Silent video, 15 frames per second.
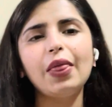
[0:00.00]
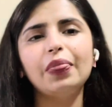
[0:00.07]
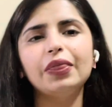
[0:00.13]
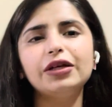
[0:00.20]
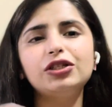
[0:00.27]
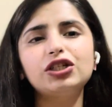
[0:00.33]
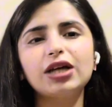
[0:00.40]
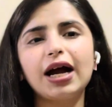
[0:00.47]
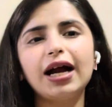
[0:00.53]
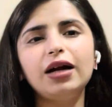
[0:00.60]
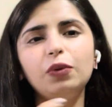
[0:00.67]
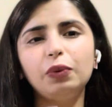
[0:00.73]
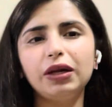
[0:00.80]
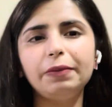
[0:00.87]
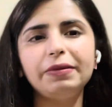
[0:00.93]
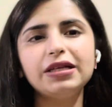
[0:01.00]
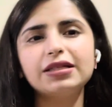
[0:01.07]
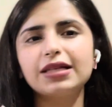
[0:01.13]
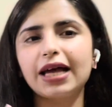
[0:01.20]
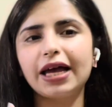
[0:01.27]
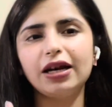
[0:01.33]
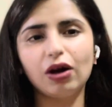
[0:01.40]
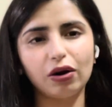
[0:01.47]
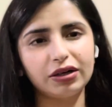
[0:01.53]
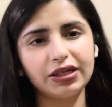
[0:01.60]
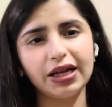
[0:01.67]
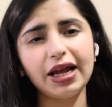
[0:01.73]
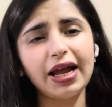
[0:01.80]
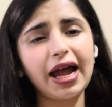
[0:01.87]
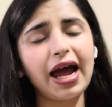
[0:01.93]
the child will be
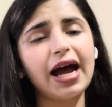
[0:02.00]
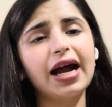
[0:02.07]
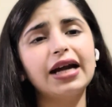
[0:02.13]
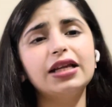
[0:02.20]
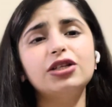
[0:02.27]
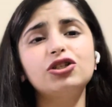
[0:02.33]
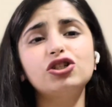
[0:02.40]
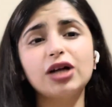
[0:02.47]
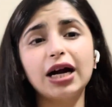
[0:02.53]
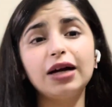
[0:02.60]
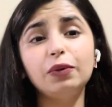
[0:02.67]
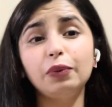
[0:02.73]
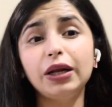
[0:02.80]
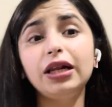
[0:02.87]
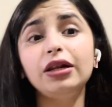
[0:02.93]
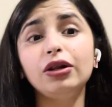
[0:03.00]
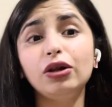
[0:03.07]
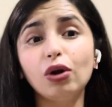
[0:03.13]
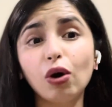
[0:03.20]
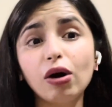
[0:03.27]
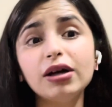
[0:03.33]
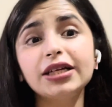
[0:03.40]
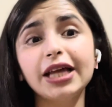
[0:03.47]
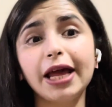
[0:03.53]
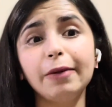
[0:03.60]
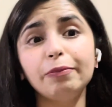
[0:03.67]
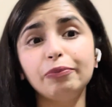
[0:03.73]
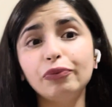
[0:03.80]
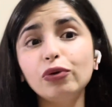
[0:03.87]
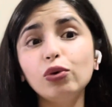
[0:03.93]
cyanotic and the child will not
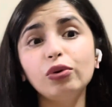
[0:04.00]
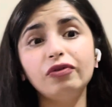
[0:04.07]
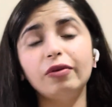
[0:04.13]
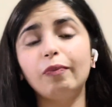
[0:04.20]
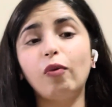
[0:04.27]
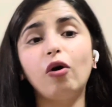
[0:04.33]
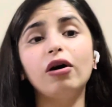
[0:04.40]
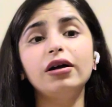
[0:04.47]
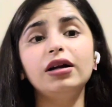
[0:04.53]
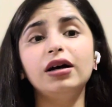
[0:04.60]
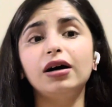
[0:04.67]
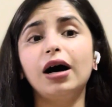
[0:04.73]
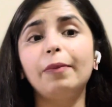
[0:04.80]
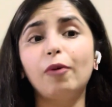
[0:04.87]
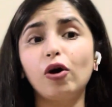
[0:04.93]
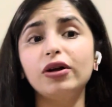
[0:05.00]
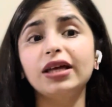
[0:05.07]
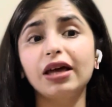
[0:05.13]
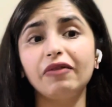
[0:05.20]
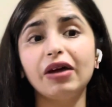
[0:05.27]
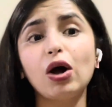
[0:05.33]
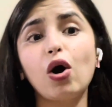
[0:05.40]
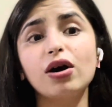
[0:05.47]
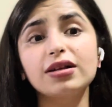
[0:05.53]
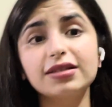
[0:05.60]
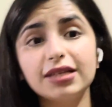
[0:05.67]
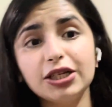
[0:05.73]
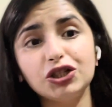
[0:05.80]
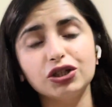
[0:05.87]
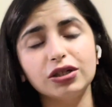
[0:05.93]
improve upon giving
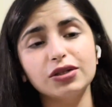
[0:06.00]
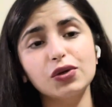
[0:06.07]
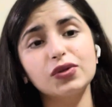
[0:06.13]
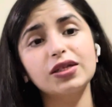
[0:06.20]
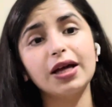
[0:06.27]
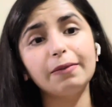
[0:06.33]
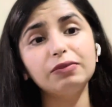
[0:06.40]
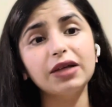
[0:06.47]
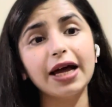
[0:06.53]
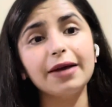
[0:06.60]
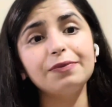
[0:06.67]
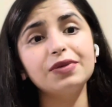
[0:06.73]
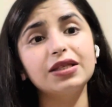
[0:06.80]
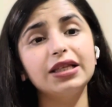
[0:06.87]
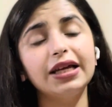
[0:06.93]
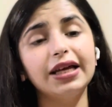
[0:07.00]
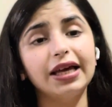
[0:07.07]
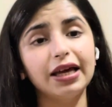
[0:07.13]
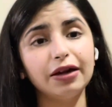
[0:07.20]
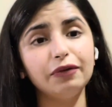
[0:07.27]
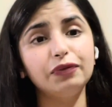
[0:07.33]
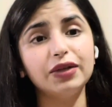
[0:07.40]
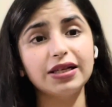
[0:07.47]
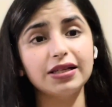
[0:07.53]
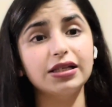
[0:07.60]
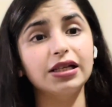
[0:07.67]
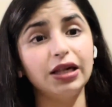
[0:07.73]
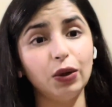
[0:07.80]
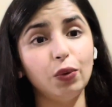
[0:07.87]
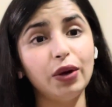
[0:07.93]
oxygen. So sometimes sometimes they give this
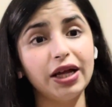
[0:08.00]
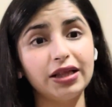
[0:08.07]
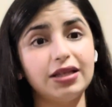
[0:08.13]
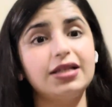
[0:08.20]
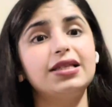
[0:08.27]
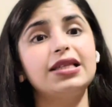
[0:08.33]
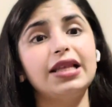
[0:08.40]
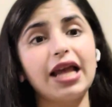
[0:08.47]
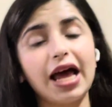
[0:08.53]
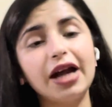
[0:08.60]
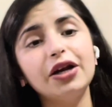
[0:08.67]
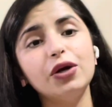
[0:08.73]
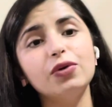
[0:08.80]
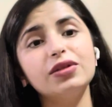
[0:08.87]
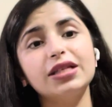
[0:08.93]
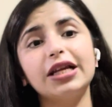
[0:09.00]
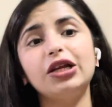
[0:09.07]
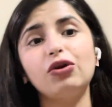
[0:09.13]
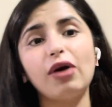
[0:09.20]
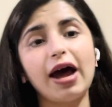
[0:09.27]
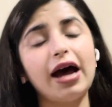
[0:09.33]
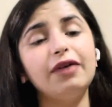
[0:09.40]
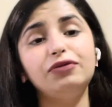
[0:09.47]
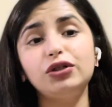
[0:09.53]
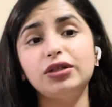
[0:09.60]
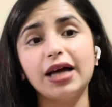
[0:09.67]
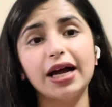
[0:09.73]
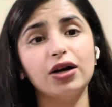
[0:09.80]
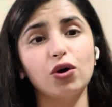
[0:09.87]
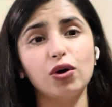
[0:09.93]
clue in the scenarios and you have to
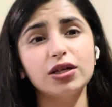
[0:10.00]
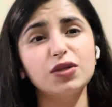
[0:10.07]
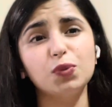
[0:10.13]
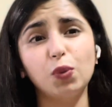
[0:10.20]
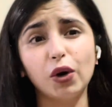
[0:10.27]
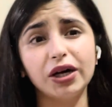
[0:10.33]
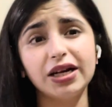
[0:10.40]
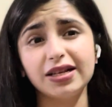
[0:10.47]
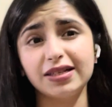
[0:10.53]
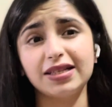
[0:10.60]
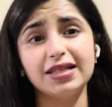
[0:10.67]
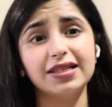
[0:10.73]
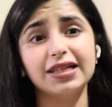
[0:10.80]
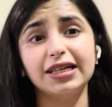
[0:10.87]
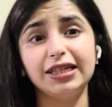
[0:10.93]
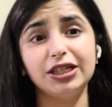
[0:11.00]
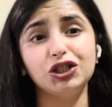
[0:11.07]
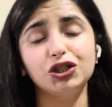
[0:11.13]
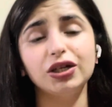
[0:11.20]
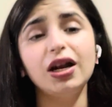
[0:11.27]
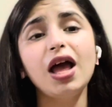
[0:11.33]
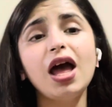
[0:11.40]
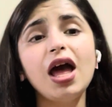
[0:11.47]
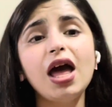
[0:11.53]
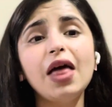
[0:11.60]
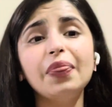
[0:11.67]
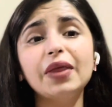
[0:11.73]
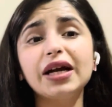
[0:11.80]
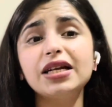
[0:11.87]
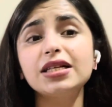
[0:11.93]
diagnose what is this condition
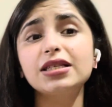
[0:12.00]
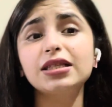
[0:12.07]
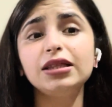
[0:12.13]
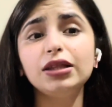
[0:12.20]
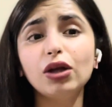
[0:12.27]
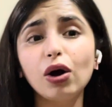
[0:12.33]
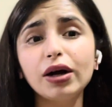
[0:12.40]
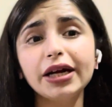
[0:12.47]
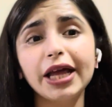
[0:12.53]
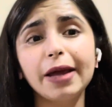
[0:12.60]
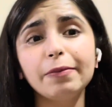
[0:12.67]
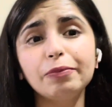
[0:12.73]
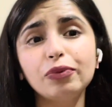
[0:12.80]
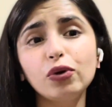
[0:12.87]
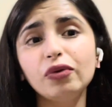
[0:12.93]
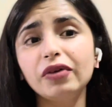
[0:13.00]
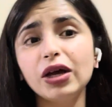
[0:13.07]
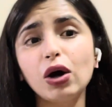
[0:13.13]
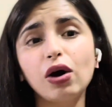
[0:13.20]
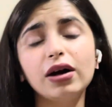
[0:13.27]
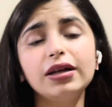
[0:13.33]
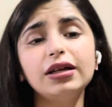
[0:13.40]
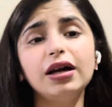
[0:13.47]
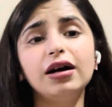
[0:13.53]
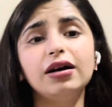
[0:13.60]
that is not improving on